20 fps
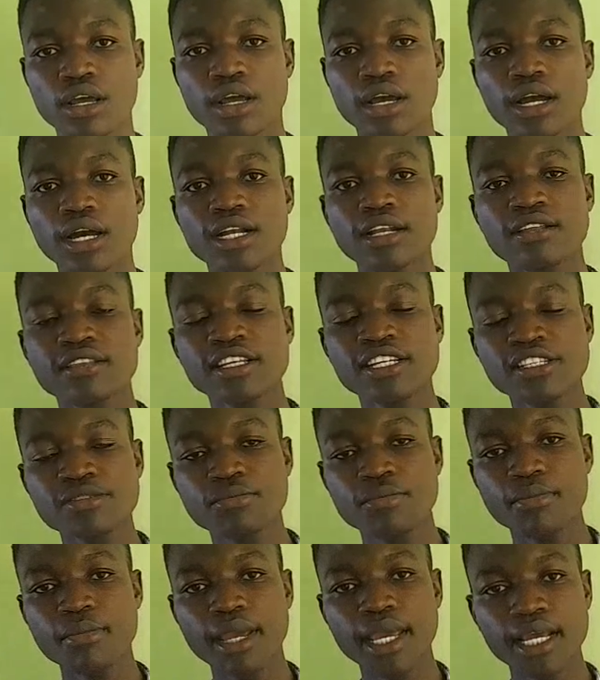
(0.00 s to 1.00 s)
and this
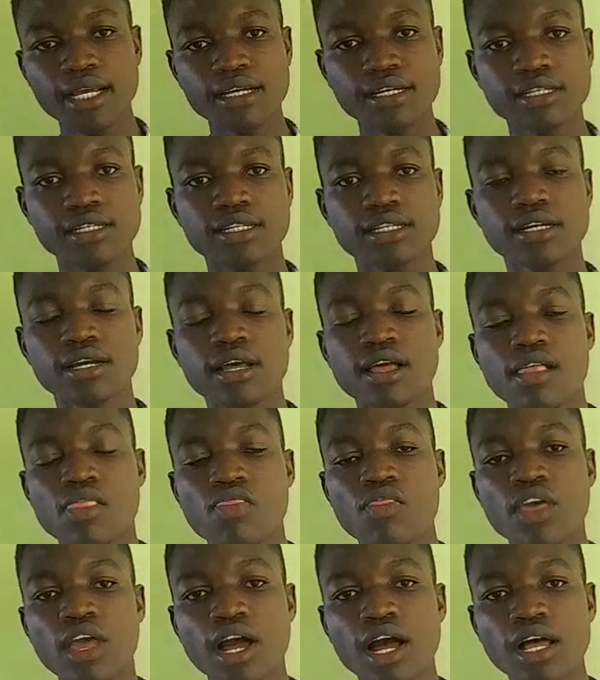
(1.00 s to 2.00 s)
make
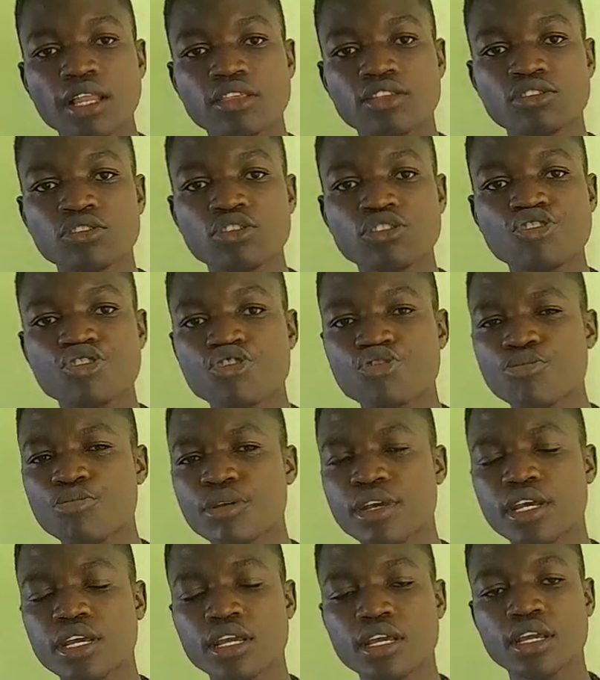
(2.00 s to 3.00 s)
the earth not to
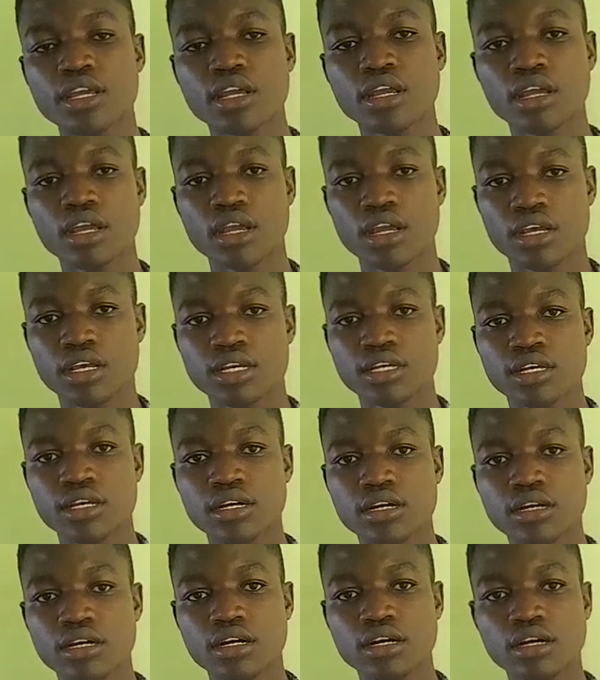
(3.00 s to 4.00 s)
be
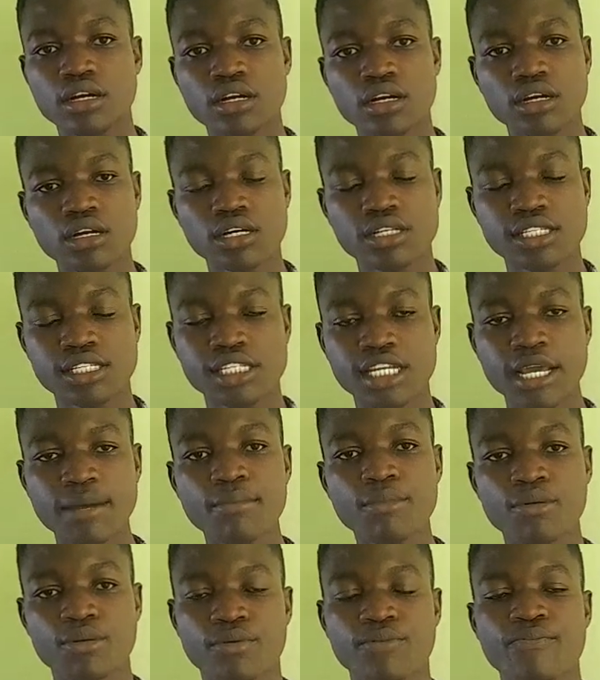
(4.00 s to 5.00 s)

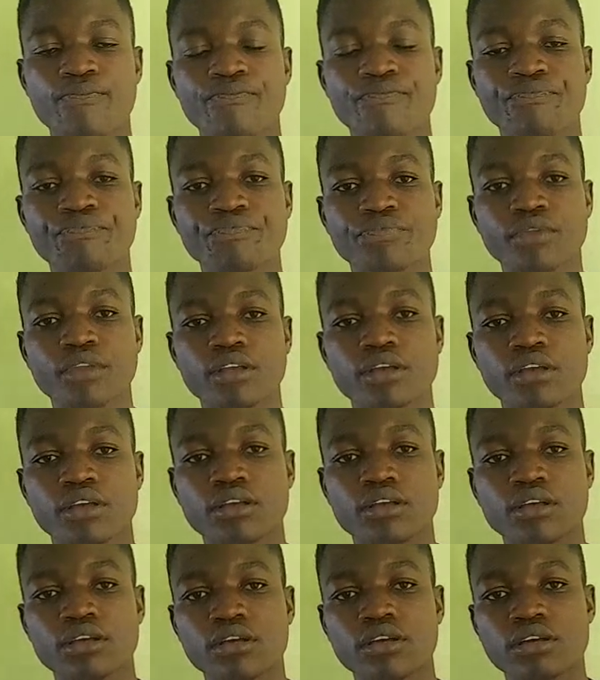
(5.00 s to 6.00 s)
stable.
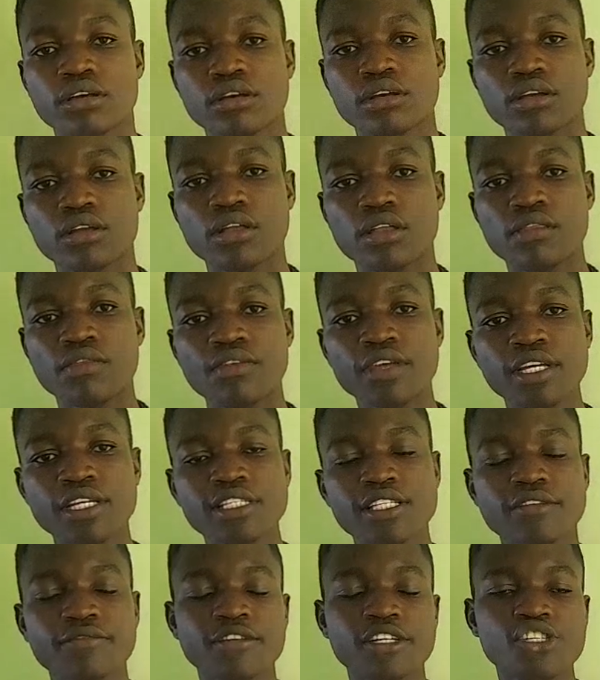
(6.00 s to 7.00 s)
This
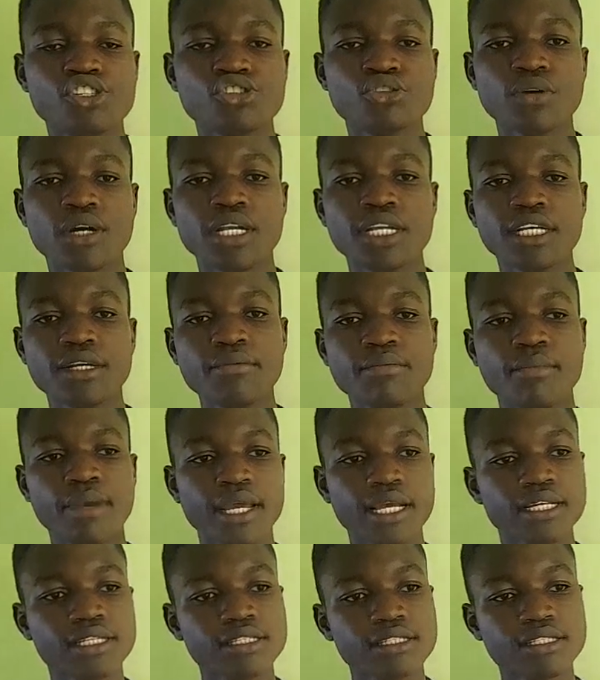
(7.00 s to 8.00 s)
eventually
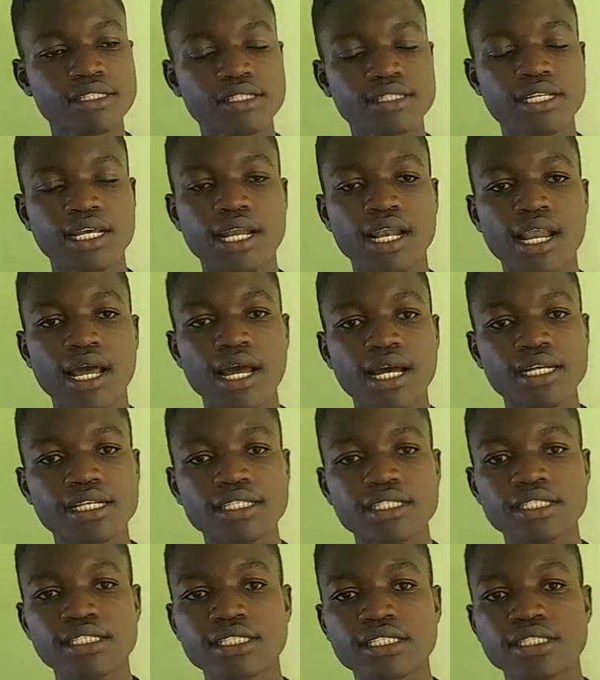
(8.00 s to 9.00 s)
makes the land
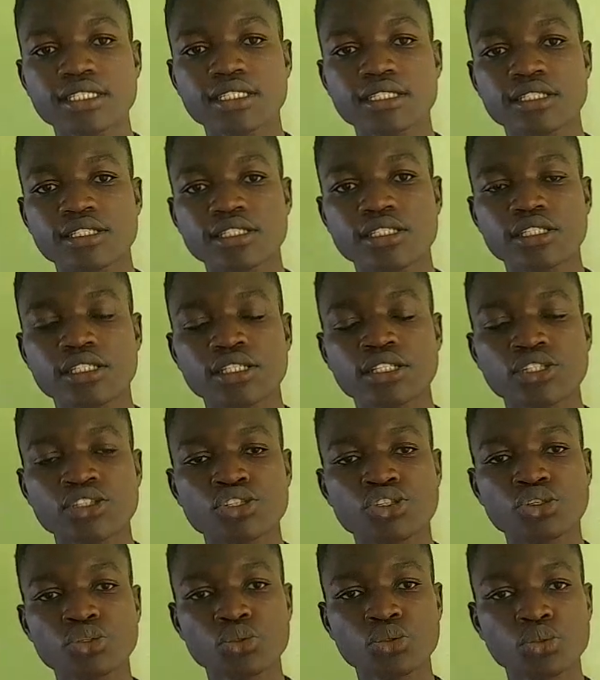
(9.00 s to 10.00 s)

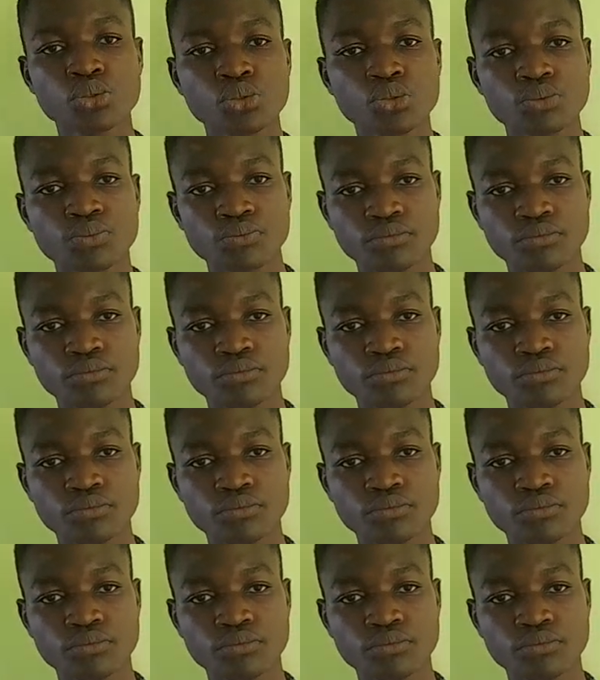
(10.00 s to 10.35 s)
to